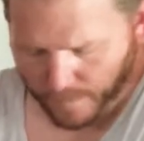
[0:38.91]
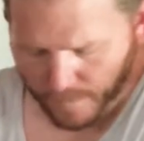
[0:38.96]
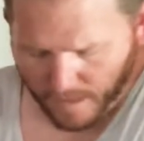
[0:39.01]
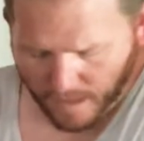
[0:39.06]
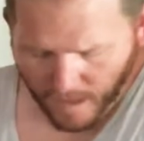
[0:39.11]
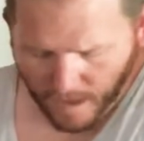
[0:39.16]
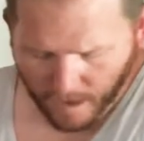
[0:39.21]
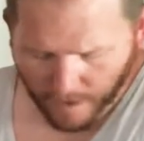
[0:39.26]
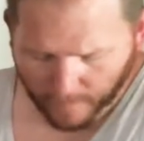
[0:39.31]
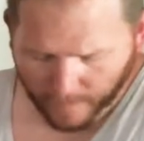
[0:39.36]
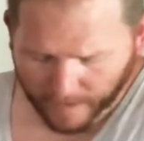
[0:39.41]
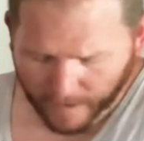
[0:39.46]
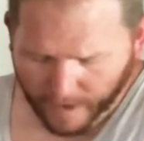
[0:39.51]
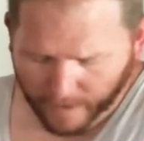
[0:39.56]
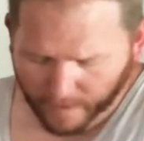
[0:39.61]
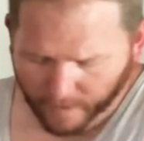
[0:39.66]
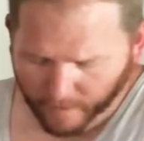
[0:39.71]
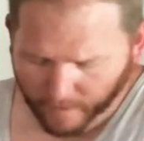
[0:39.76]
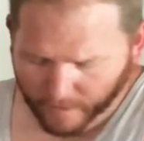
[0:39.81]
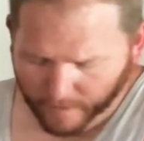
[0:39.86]
Went ahead
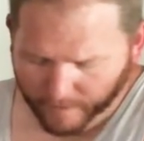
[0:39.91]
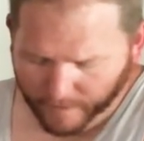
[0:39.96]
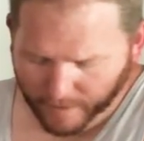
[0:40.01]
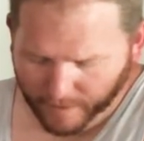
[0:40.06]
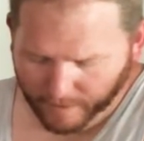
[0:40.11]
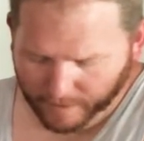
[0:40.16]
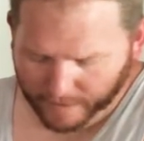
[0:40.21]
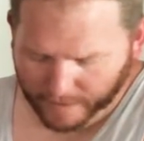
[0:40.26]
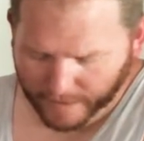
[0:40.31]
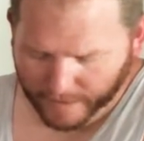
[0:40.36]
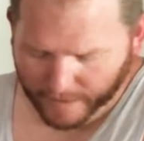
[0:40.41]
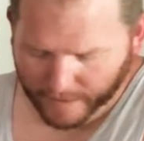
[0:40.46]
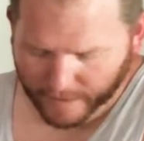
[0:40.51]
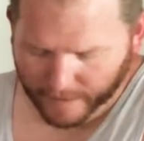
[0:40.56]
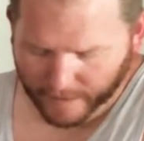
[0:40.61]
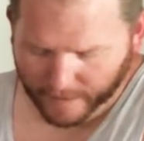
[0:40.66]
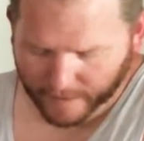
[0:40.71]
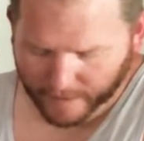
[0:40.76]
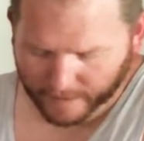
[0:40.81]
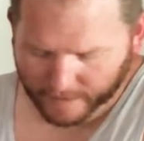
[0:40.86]
and already peeled
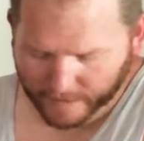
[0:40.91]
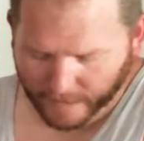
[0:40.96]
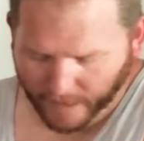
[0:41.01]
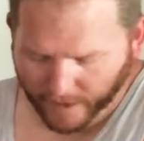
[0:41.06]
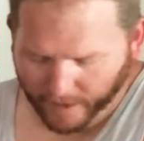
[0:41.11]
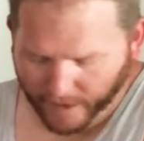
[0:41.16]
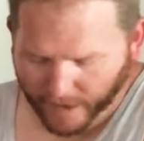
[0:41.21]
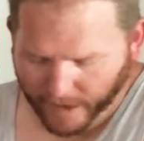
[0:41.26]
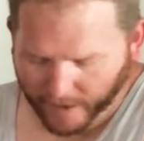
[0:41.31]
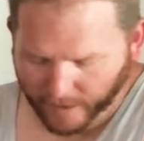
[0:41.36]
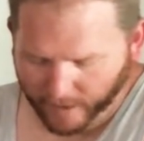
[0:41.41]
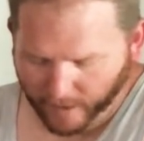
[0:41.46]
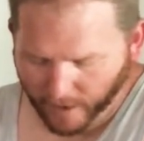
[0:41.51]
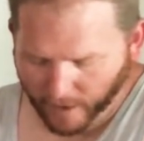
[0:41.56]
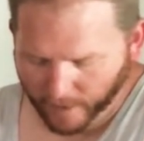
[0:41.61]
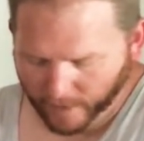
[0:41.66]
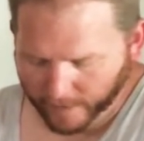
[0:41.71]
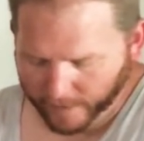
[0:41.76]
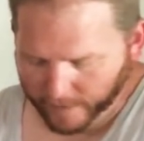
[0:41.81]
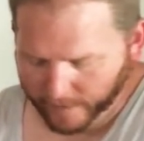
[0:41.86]
a entire head of
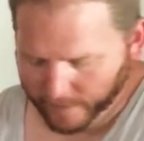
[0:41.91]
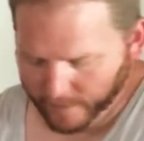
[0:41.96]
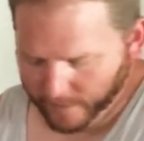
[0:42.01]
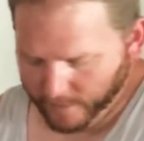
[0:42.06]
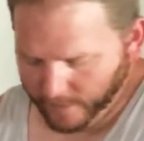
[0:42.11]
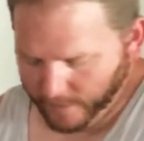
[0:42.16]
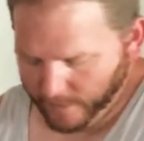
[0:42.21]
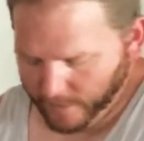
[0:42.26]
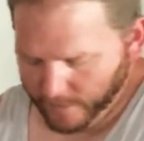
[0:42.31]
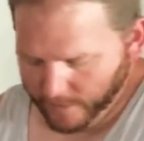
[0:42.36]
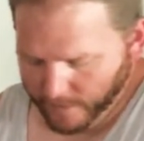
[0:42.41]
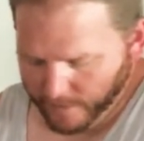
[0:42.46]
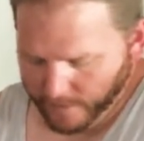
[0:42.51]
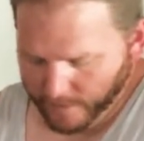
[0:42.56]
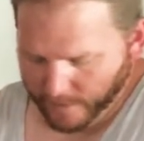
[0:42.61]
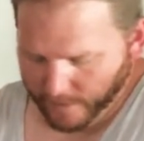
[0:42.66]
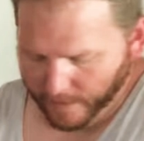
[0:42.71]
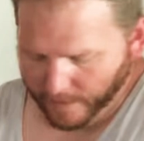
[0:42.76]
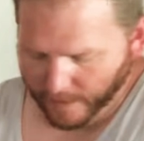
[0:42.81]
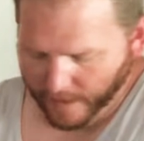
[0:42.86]
garlic.
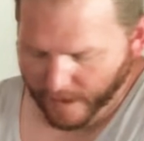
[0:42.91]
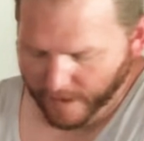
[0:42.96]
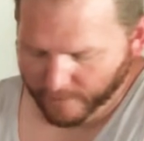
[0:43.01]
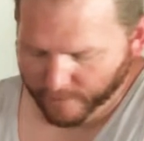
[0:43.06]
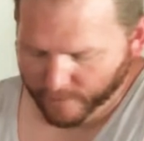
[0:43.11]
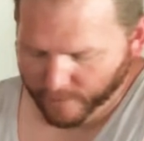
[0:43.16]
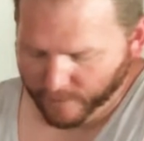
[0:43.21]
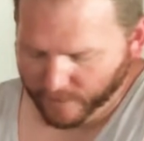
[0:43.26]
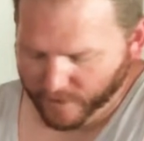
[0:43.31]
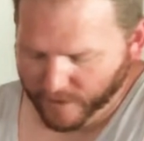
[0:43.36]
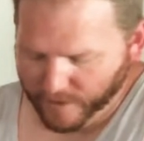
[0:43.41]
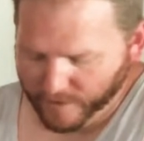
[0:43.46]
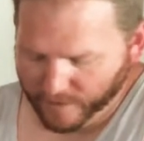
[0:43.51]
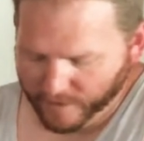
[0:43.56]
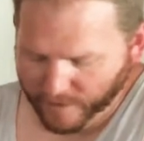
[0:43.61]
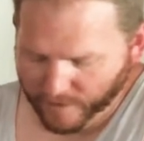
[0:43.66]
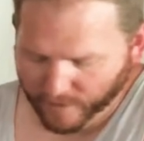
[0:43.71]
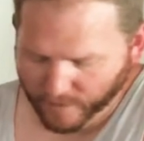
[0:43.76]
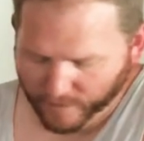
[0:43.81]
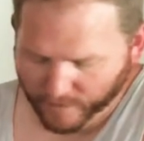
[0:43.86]
And then for
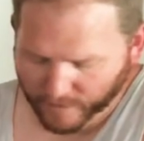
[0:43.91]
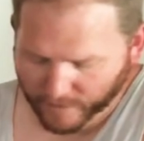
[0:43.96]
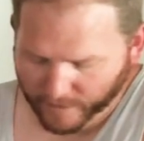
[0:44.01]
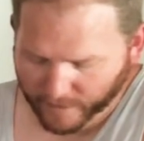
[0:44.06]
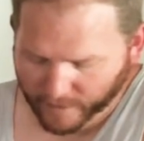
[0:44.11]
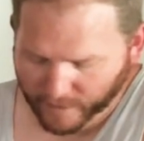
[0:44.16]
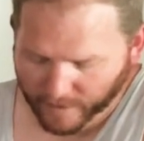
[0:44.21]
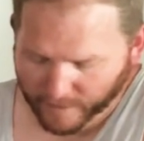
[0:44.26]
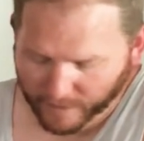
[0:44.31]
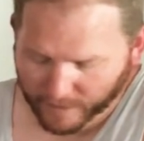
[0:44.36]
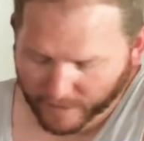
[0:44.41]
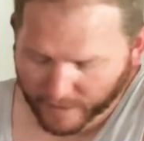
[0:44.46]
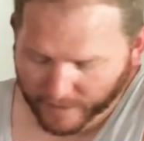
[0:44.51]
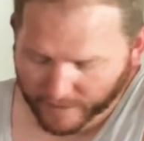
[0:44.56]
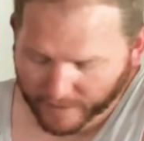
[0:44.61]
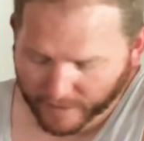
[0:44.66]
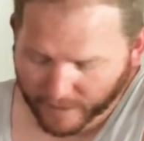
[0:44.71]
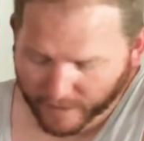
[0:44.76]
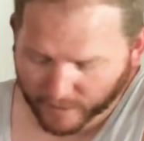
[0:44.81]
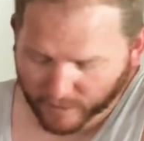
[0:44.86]
seasonings, really simple
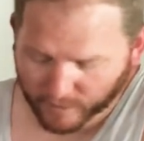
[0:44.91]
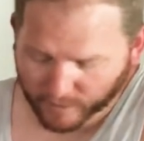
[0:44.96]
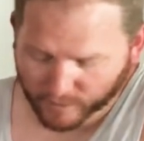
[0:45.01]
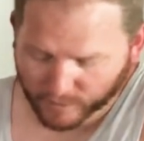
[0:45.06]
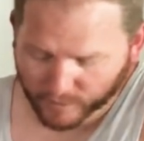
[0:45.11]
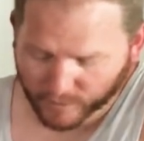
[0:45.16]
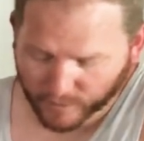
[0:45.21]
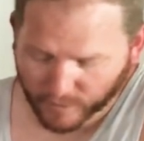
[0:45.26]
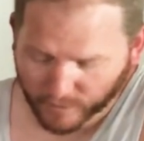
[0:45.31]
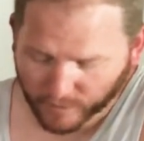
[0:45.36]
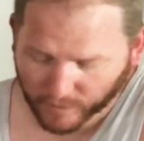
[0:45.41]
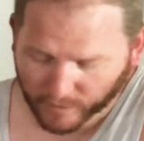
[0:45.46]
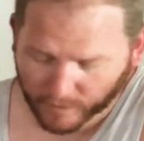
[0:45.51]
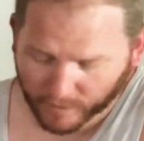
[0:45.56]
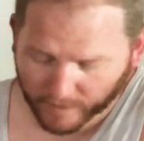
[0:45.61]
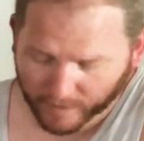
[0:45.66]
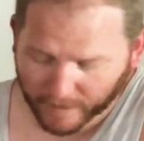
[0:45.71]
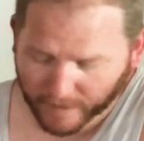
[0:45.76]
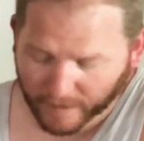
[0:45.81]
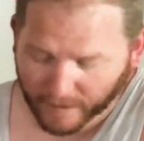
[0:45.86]
on this, we'll just use a
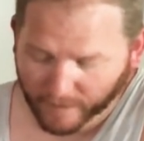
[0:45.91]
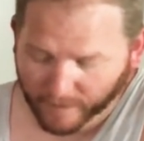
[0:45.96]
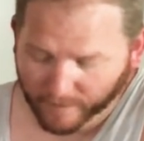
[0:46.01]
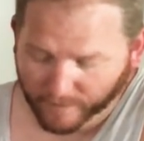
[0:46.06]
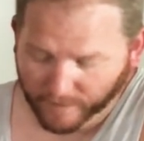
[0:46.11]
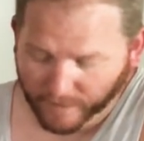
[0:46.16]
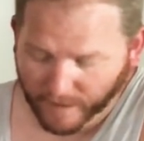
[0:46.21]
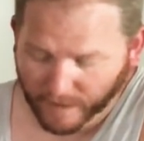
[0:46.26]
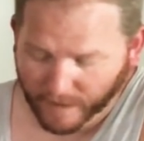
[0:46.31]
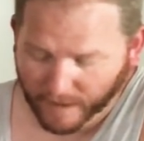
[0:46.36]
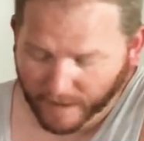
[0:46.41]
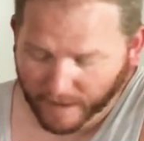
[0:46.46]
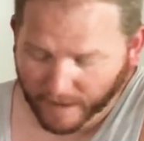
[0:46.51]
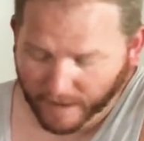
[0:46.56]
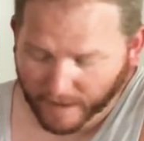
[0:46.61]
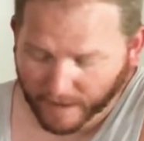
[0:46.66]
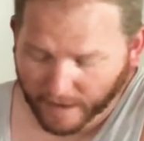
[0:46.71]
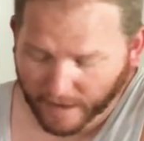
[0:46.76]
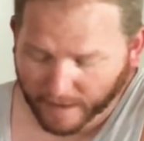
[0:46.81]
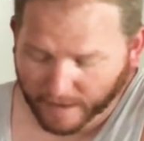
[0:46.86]
little bit
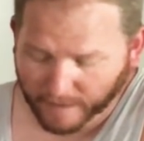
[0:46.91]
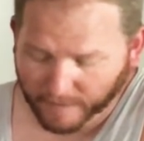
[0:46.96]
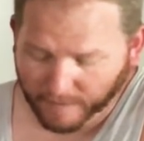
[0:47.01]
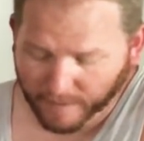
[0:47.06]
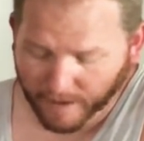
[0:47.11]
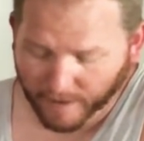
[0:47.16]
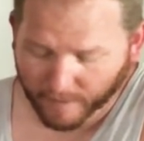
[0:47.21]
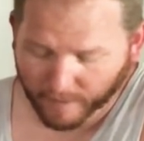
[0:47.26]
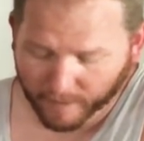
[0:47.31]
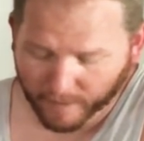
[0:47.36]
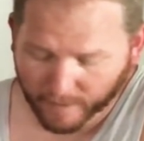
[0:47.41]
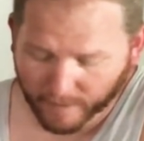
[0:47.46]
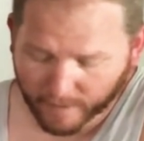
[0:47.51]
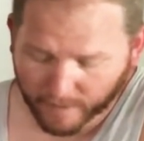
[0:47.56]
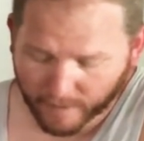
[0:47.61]
of onion powder,